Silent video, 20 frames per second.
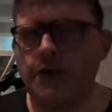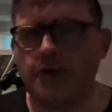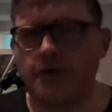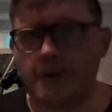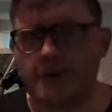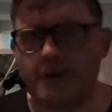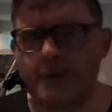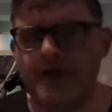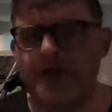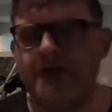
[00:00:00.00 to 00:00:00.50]
in
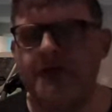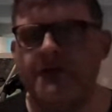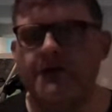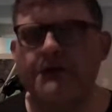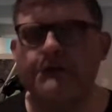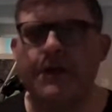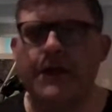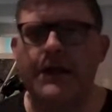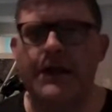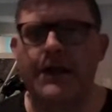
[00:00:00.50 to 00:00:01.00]
the midst of this
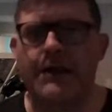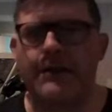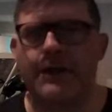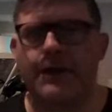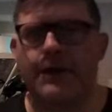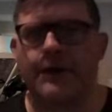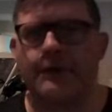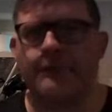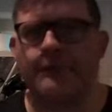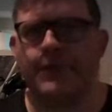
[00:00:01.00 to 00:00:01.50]

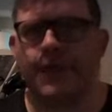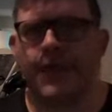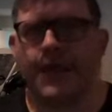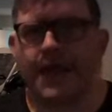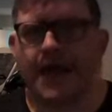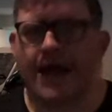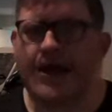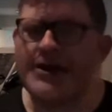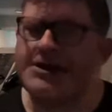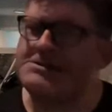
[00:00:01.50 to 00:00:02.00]
pandemic.
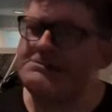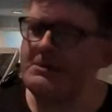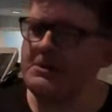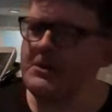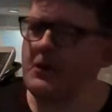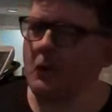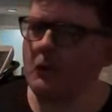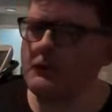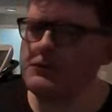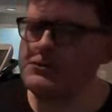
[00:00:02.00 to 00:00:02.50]
I know it's a
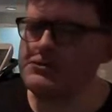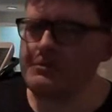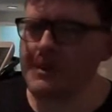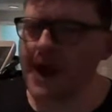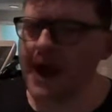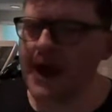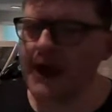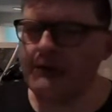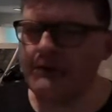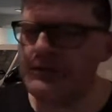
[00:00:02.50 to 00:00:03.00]
bit over
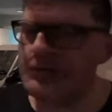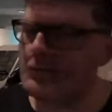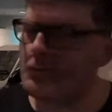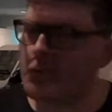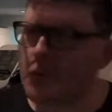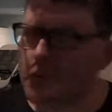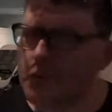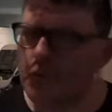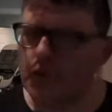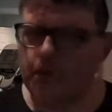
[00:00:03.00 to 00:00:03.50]
dramatic, but
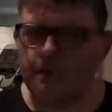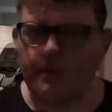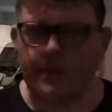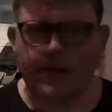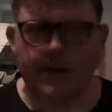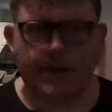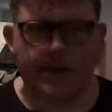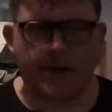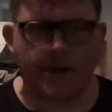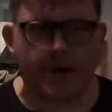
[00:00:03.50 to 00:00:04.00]
work with me
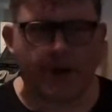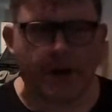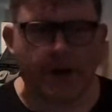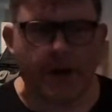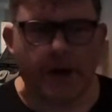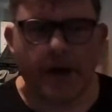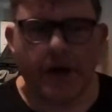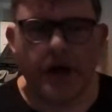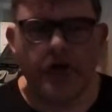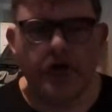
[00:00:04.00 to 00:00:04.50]
here.
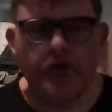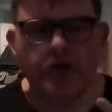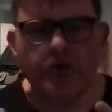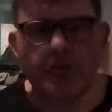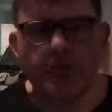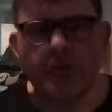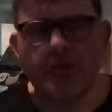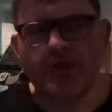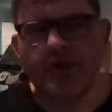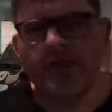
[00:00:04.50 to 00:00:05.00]
The
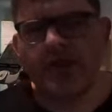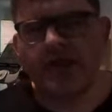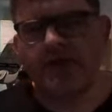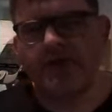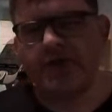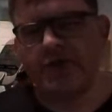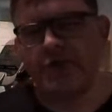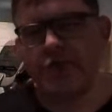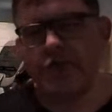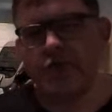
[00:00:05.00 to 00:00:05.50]
ability
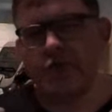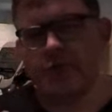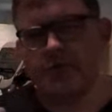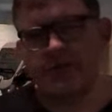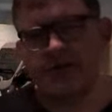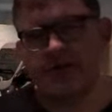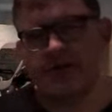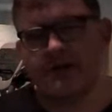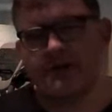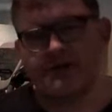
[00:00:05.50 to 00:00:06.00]
for
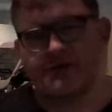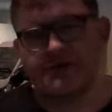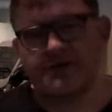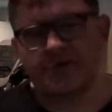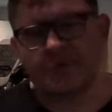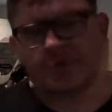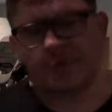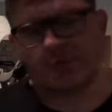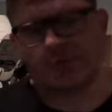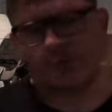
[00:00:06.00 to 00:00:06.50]
developers to
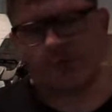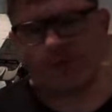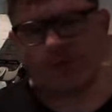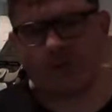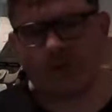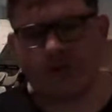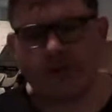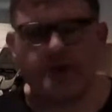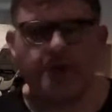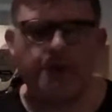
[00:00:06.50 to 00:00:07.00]
work
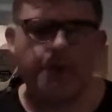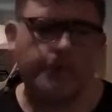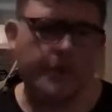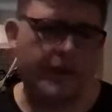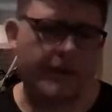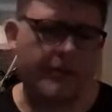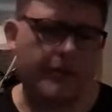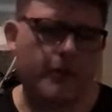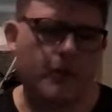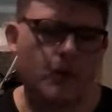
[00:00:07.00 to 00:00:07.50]
remotely, to be
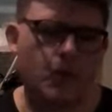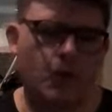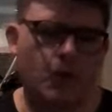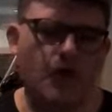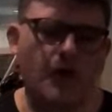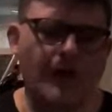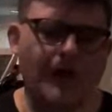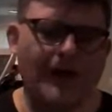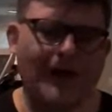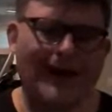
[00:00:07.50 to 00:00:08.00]
able to
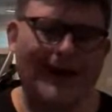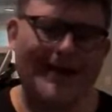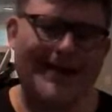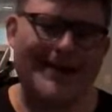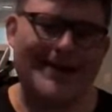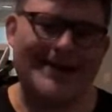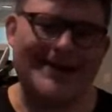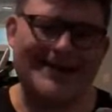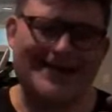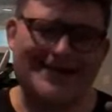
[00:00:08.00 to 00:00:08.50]
work
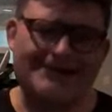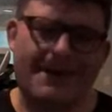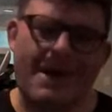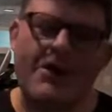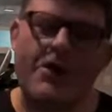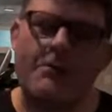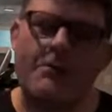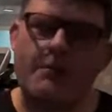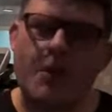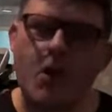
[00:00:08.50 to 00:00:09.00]
in
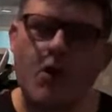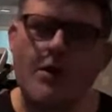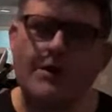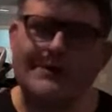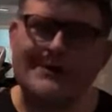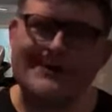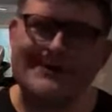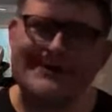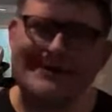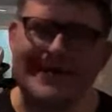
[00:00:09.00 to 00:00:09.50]
disparate
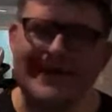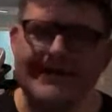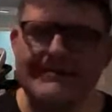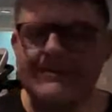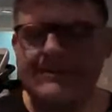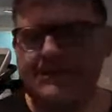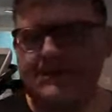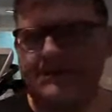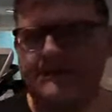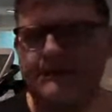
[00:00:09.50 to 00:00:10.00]
parts and
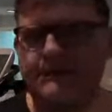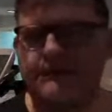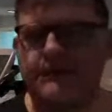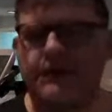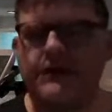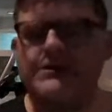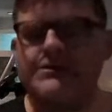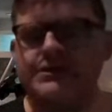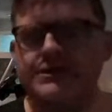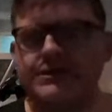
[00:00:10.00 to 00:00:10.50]
teams and different
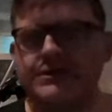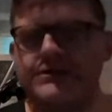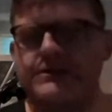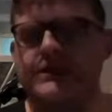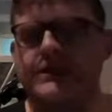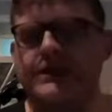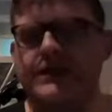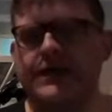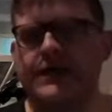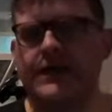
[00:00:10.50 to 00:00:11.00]
functions,
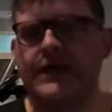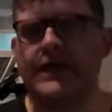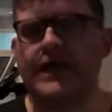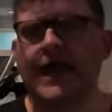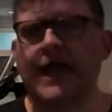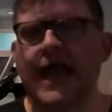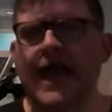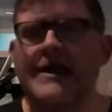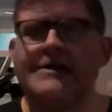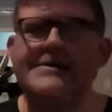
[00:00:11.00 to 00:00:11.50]

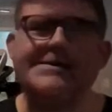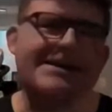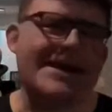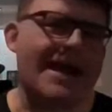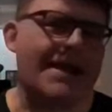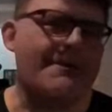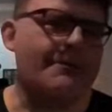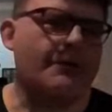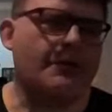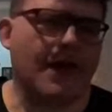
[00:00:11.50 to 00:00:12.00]
has
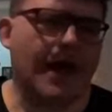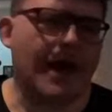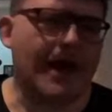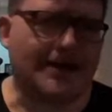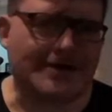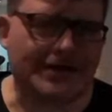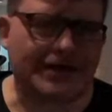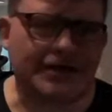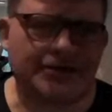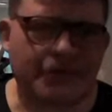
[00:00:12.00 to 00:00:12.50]
enabled
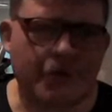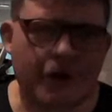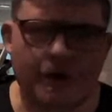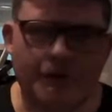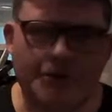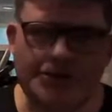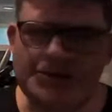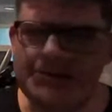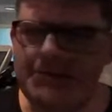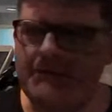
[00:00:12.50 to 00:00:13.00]
IT
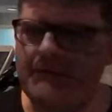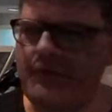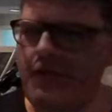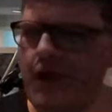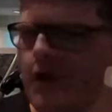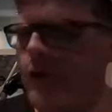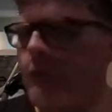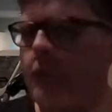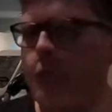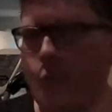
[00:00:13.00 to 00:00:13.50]
departments to be
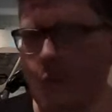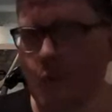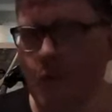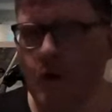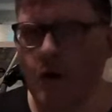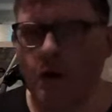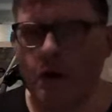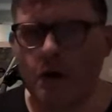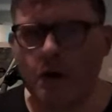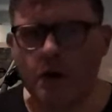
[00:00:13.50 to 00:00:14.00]
far
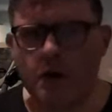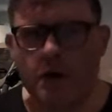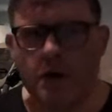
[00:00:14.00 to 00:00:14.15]
more